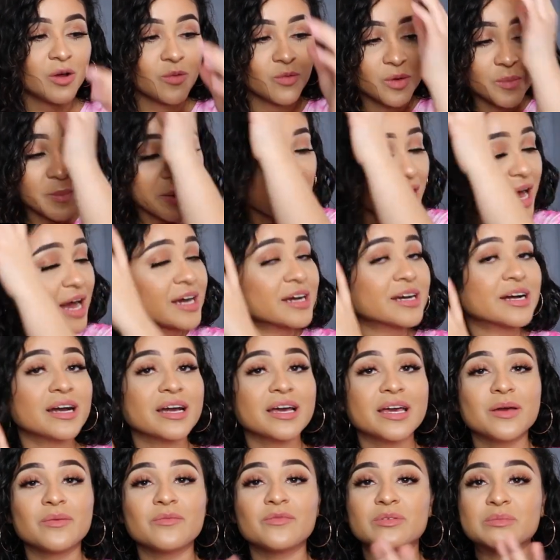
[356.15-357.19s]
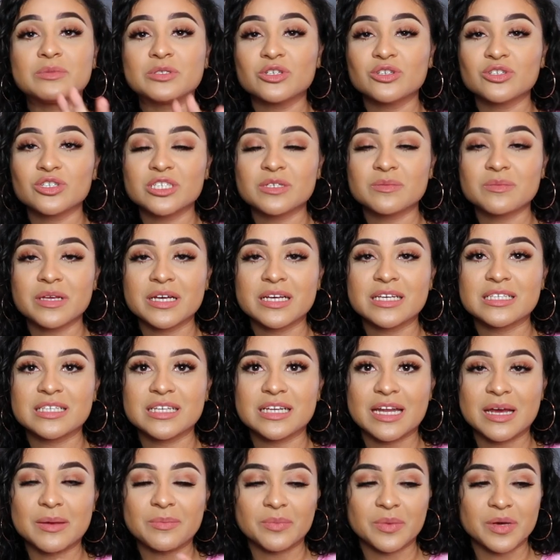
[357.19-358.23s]
what my aunt got him from children's place
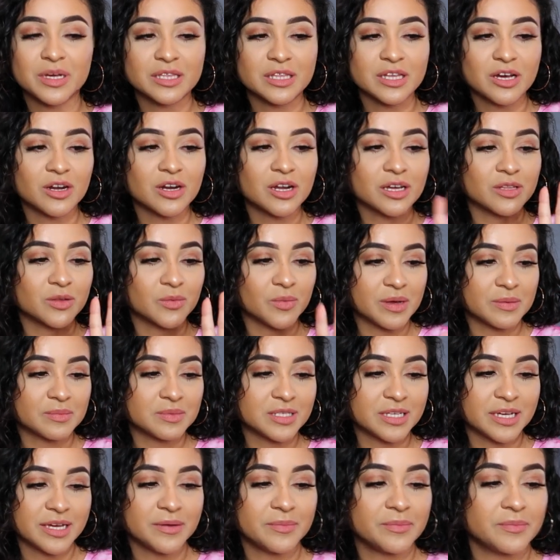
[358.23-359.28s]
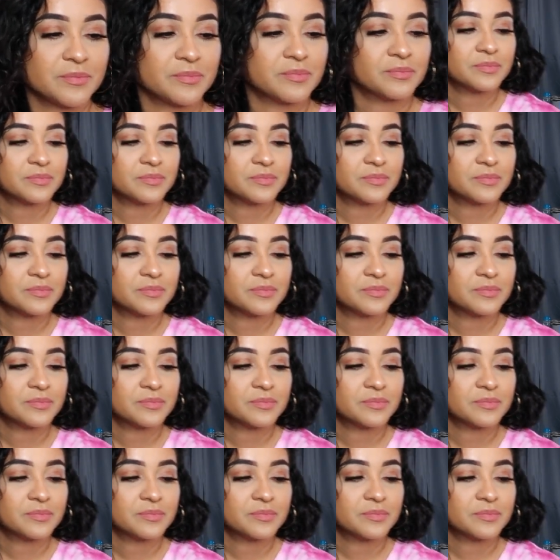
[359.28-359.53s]
and i picked out on the website